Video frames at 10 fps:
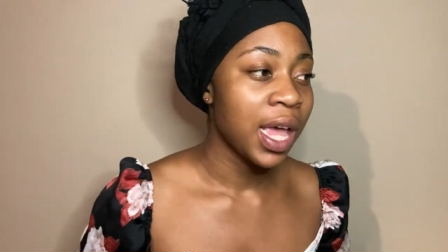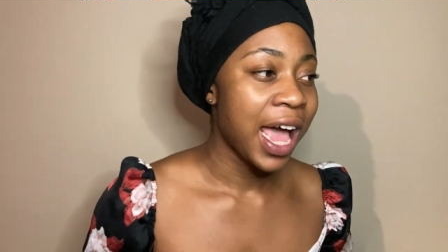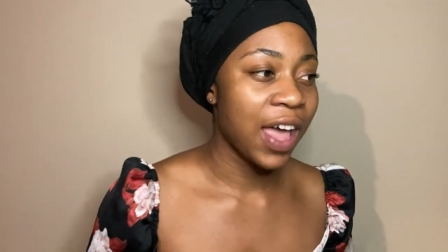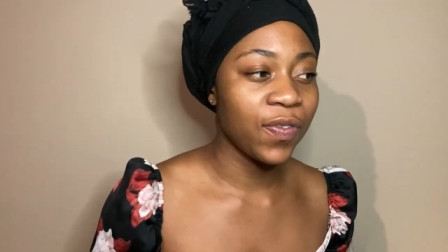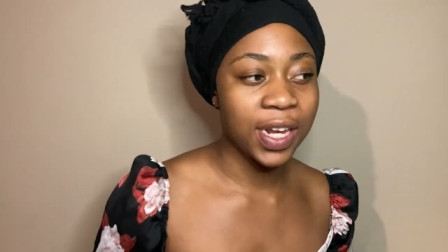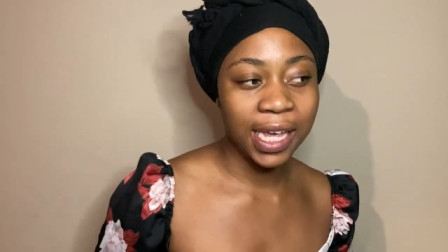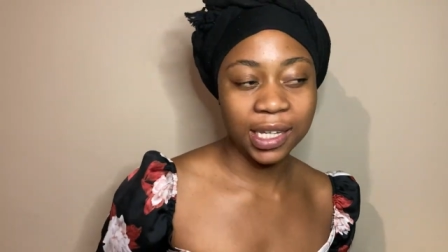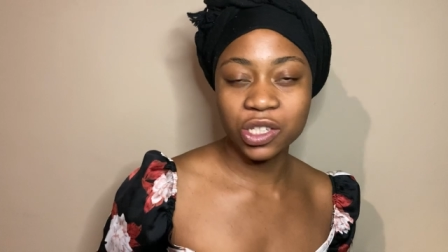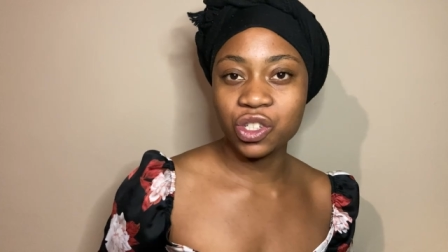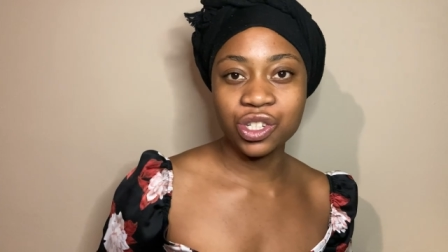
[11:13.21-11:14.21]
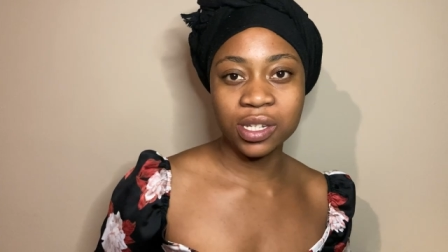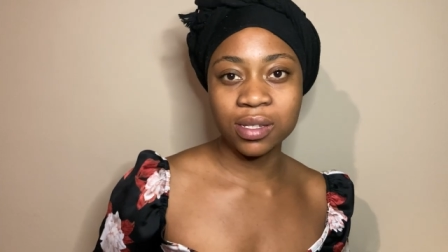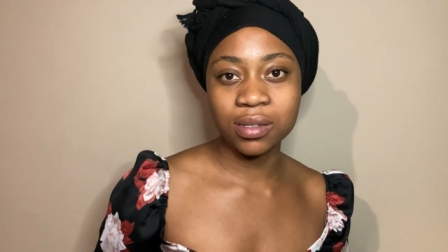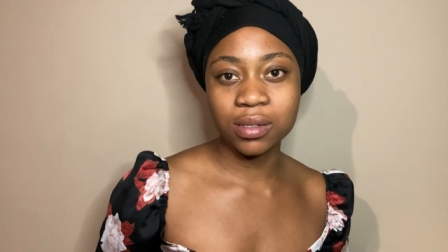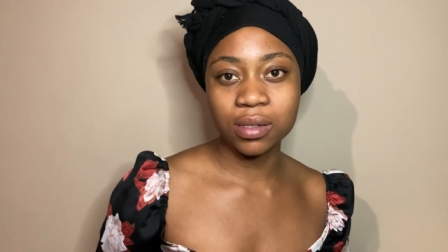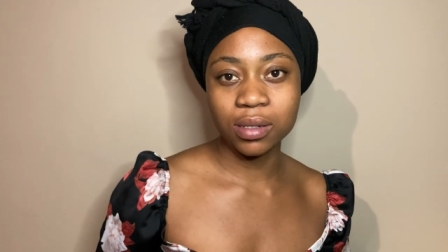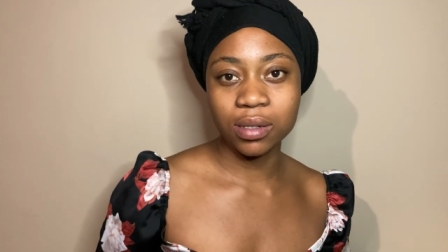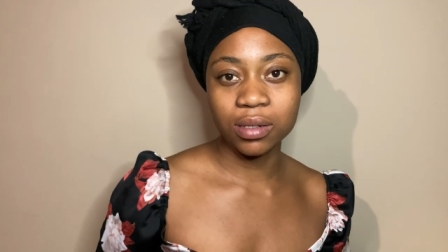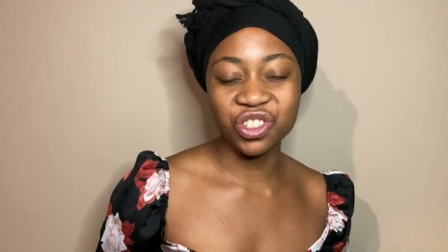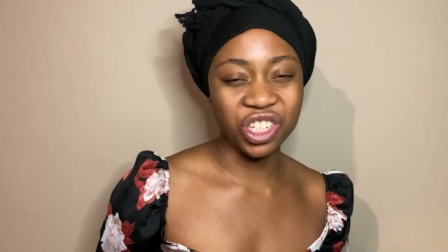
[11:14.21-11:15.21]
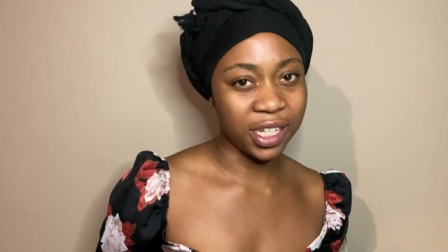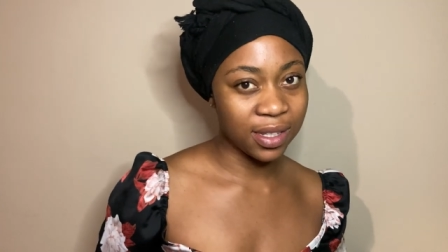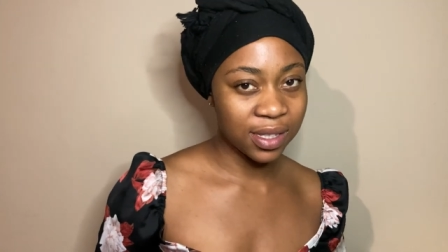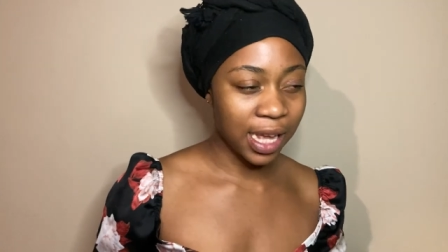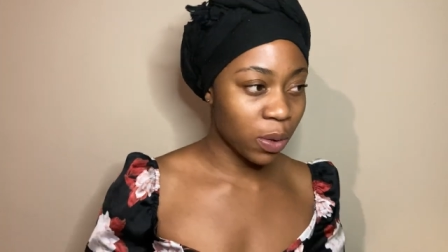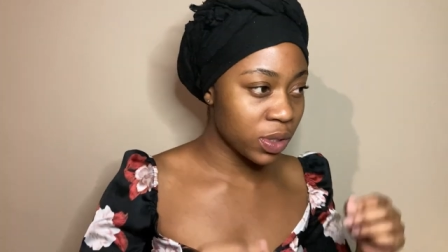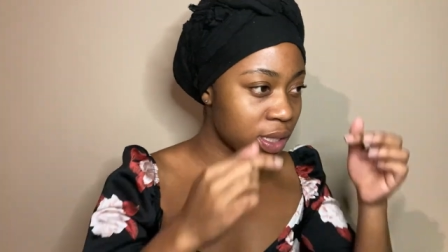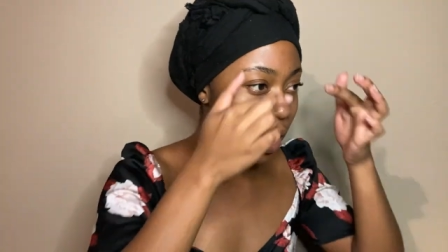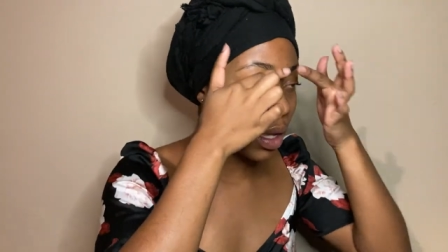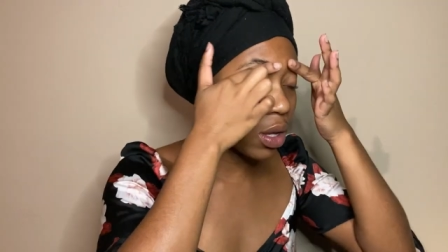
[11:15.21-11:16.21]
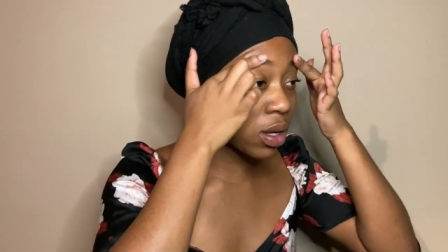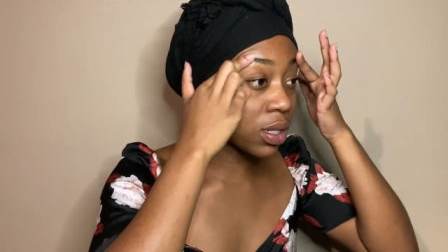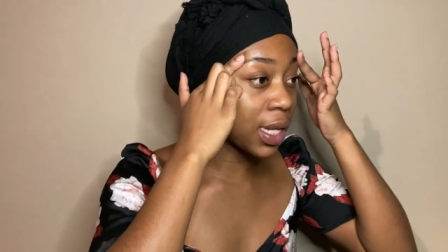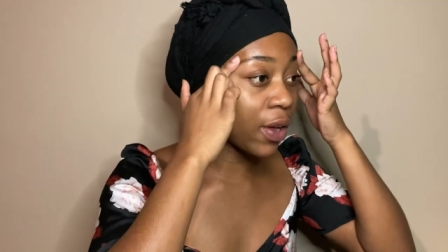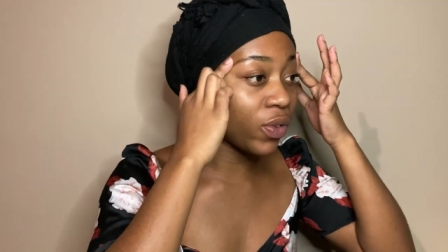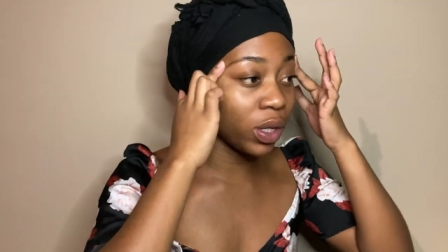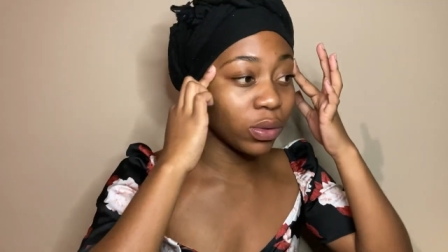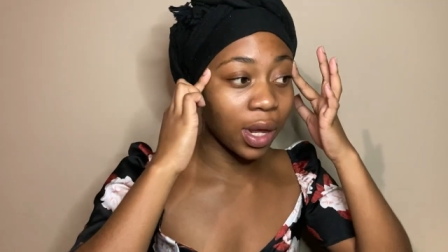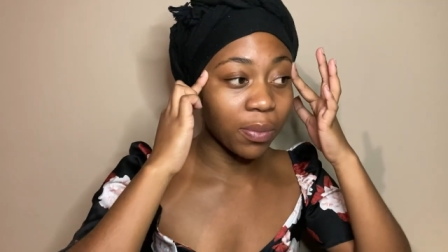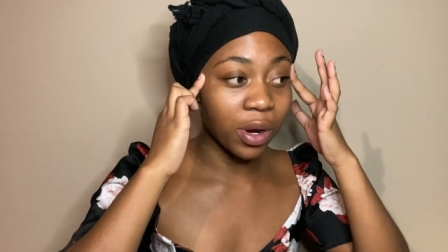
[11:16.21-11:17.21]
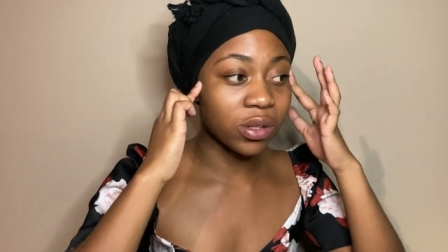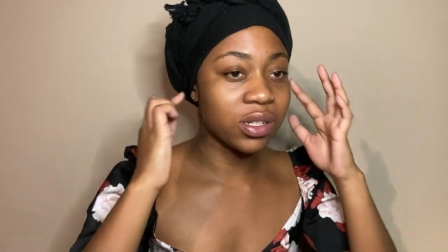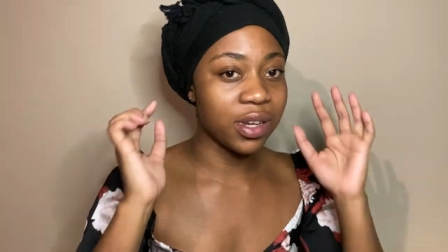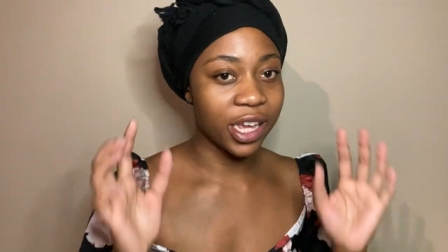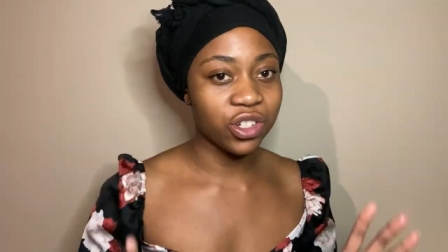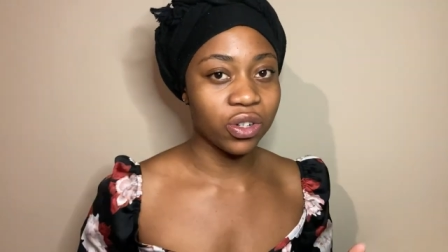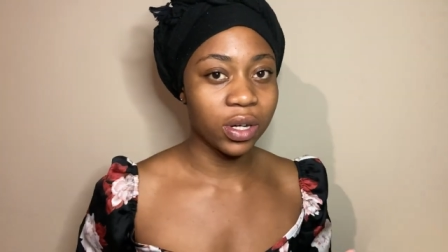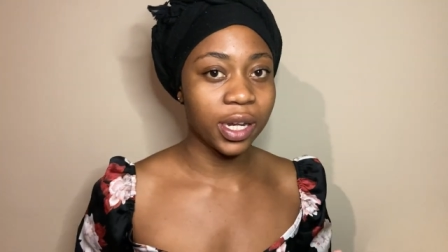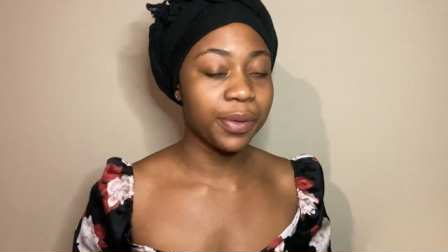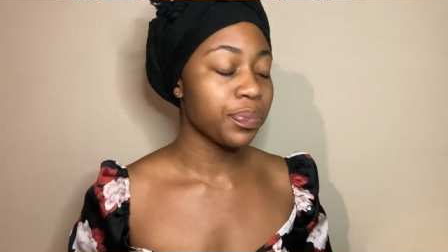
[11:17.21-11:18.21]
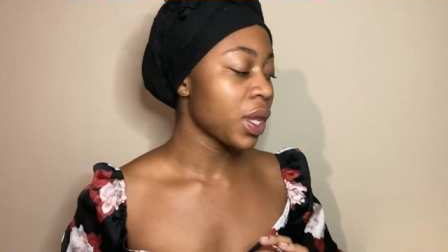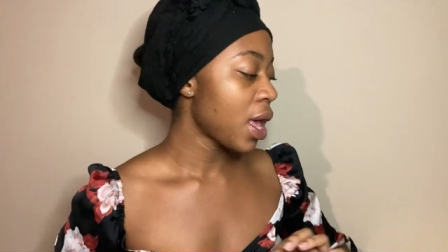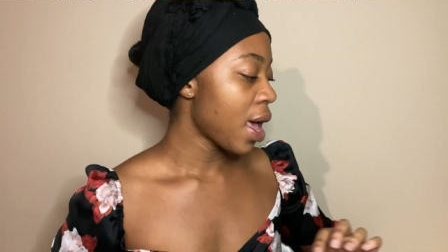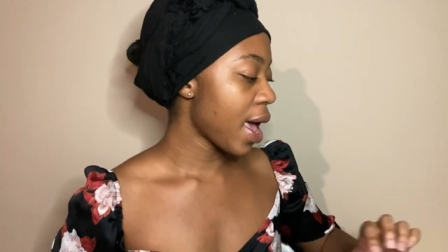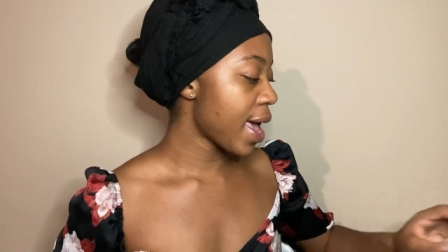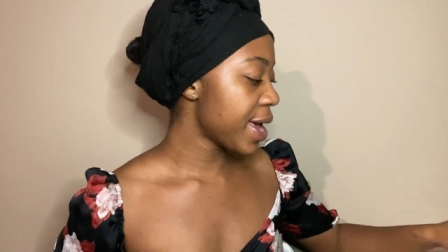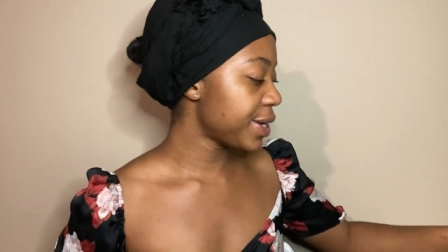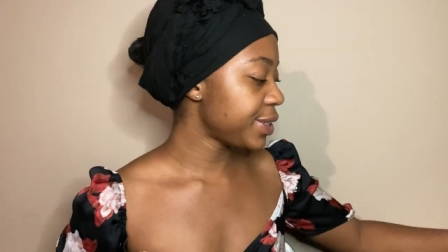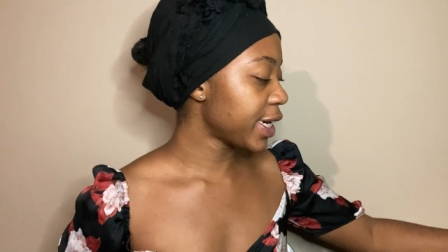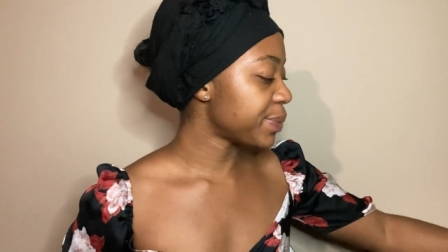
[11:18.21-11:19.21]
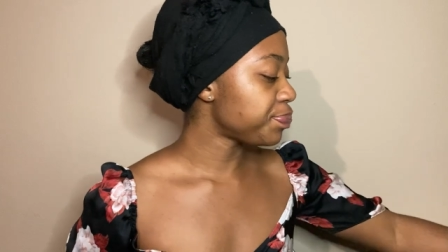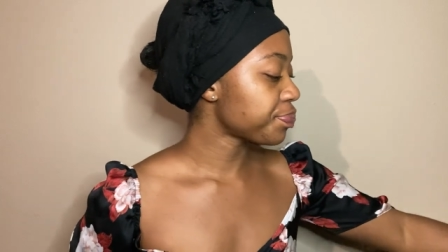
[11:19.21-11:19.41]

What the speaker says: I feel like it's just genes, I would say, because I have really good eyebrows naturally. And yeah,